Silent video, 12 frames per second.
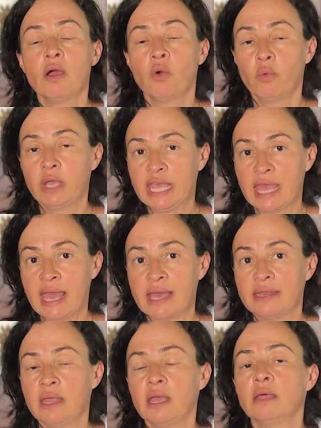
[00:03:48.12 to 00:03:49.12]
We
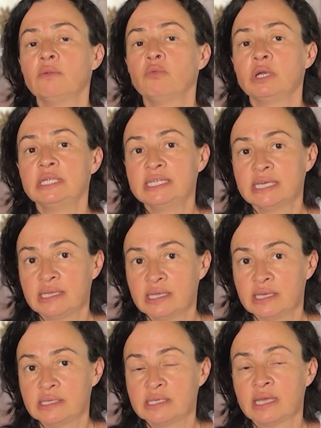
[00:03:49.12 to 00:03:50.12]
can, and we did
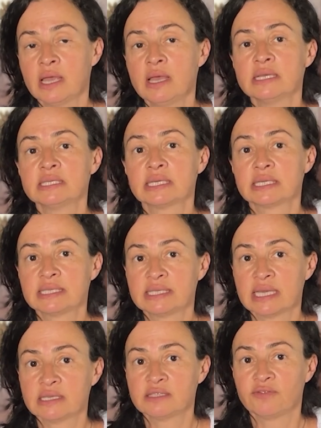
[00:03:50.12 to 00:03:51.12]
it
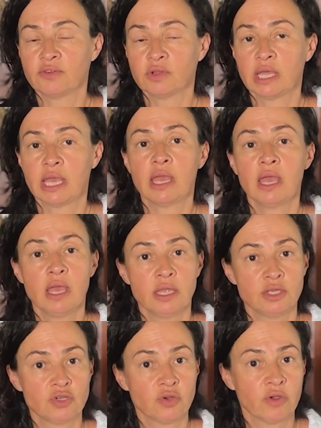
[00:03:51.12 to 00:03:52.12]
successfully
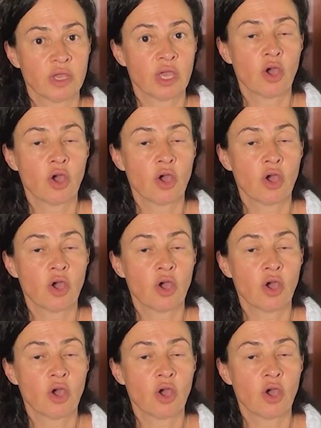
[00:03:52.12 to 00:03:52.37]
during